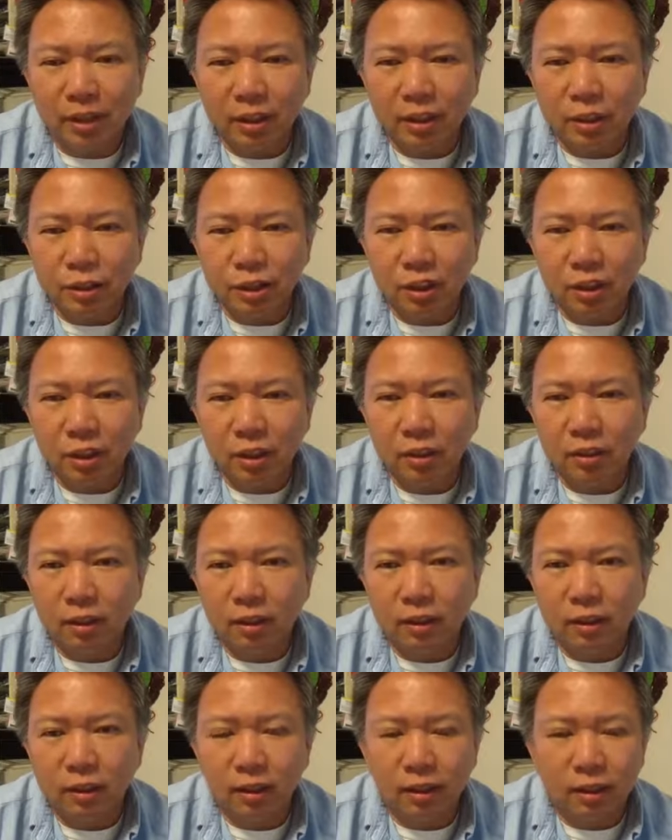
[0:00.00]
energy
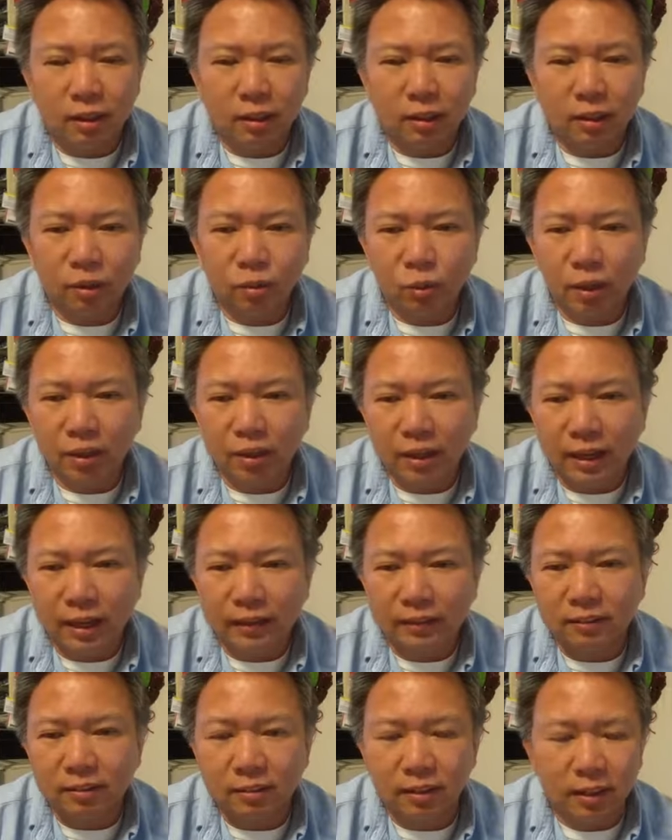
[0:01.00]
with
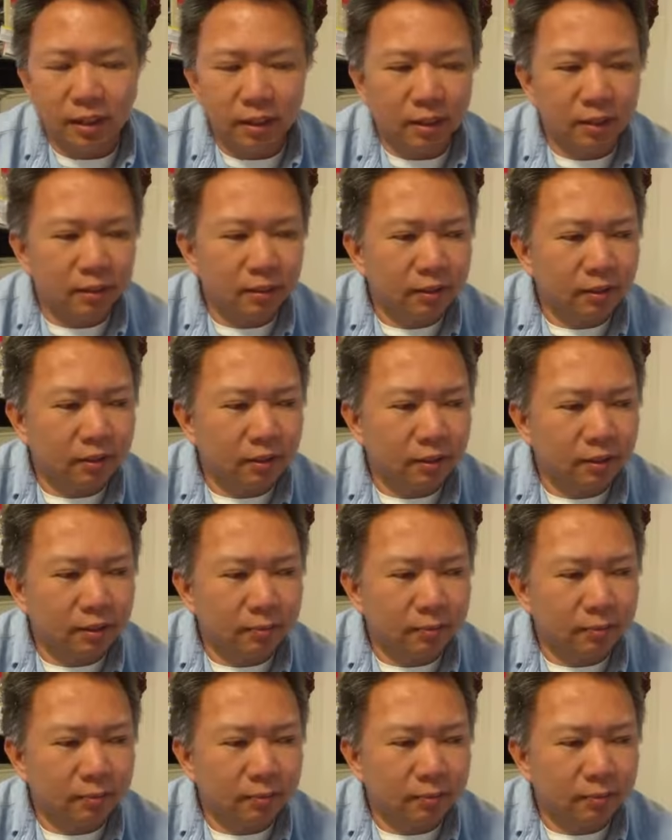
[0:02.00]
that, and